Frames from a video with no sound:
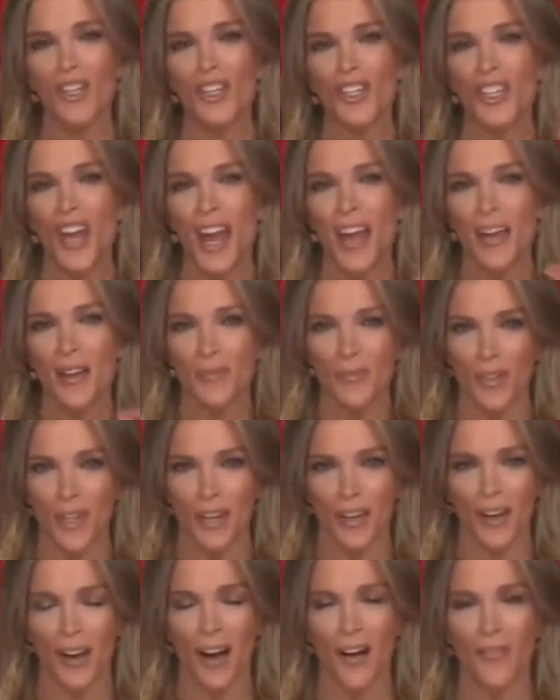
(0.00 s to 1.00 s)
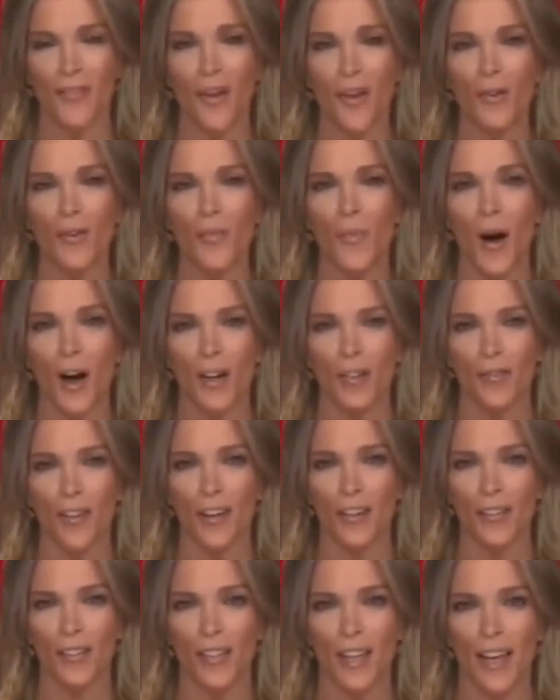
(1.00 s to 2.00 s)
I'm ashamed of those
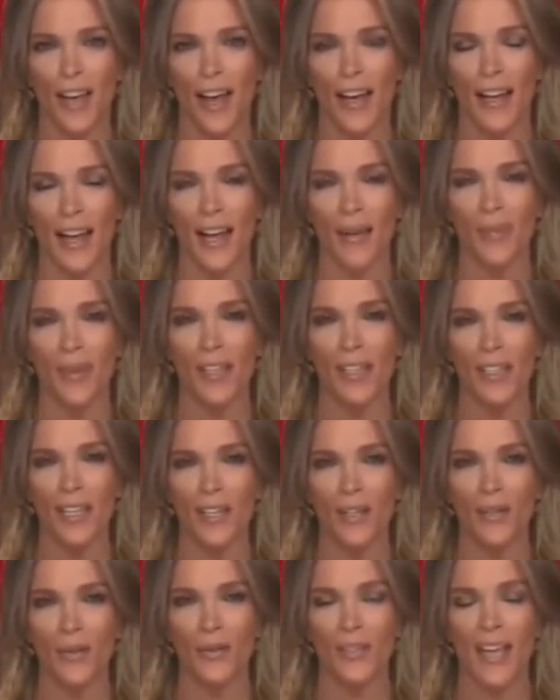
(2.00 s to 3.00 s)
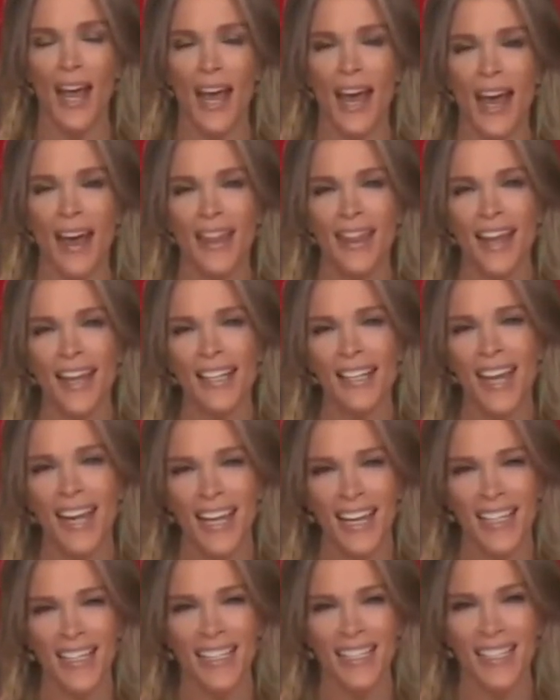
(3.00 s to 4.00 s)
moderators at ABC News.
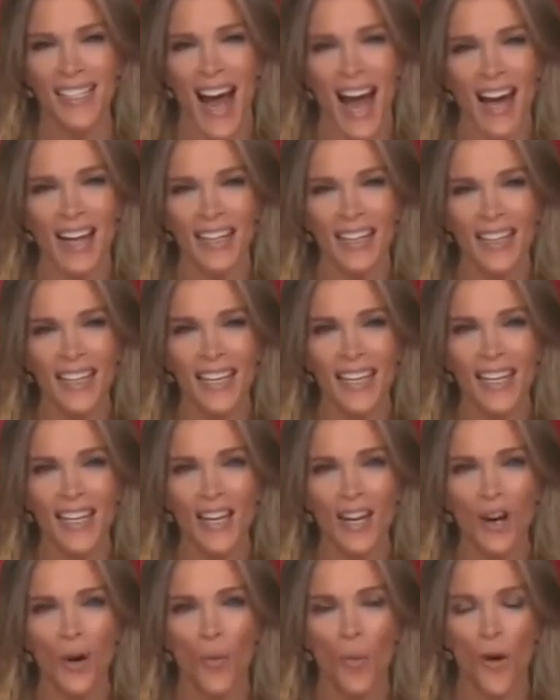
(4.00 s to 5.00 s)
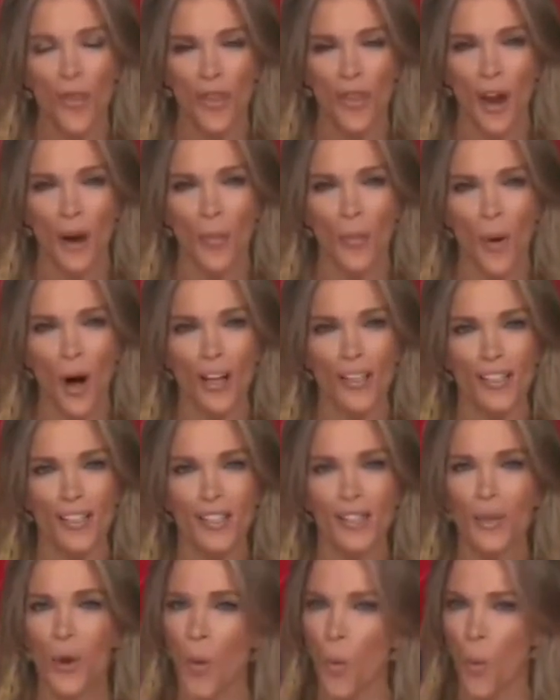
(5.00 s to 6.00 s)
They did exactly what their
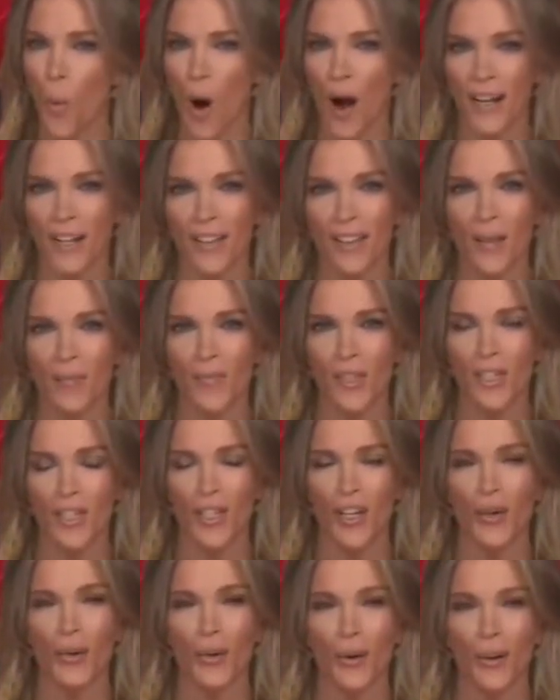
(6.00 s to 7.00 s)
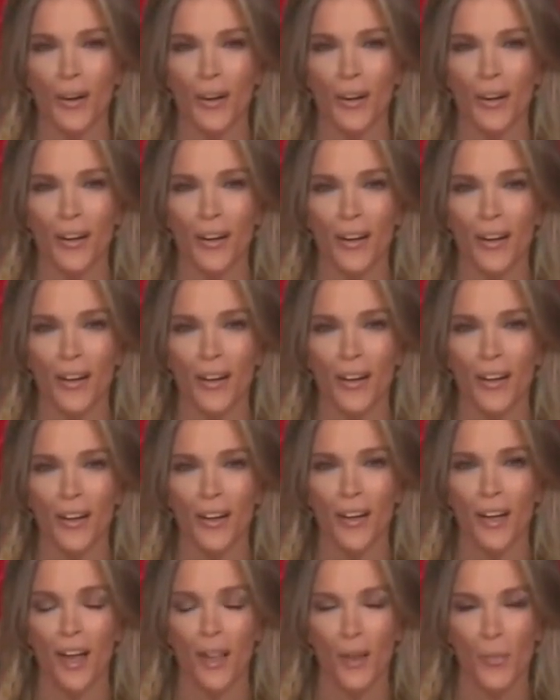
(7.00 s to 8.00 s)
bosses wanted them to do.
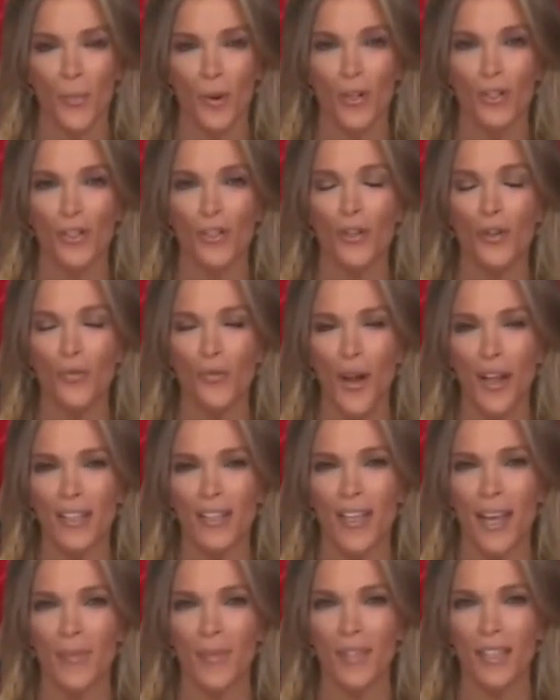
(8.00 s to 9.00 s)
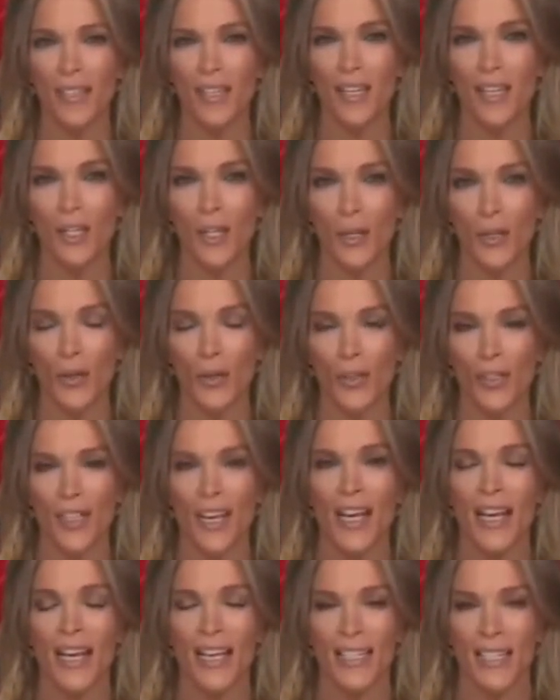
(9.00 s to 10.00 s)
The person who runs ABC
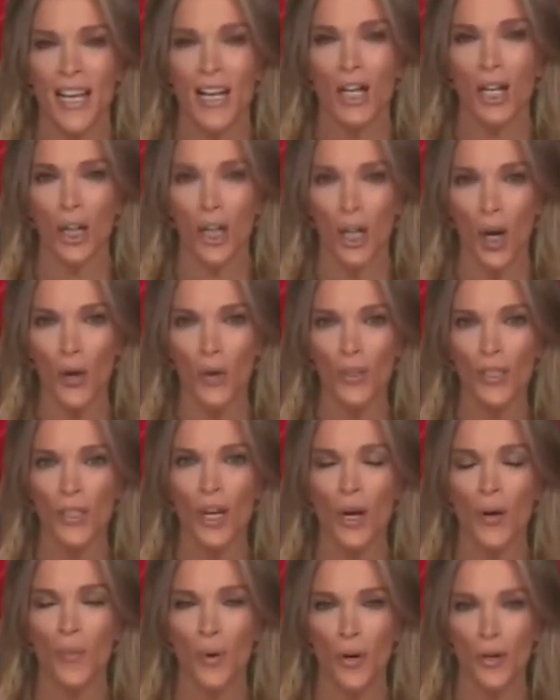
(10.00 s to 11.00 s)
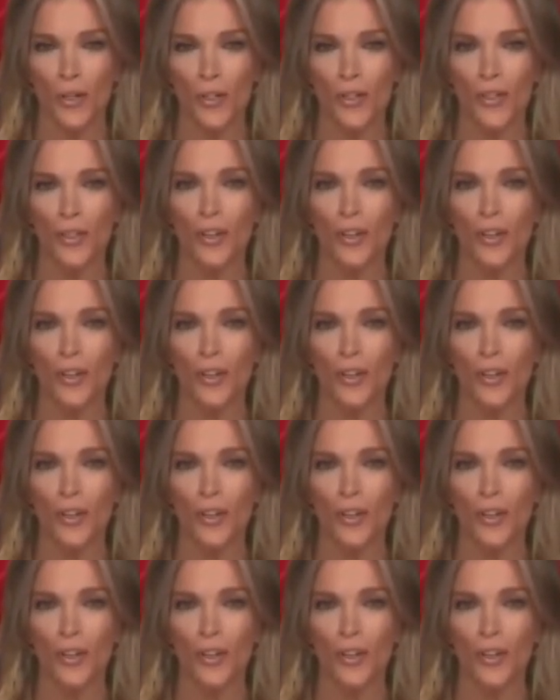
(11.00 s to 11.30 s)
News is a close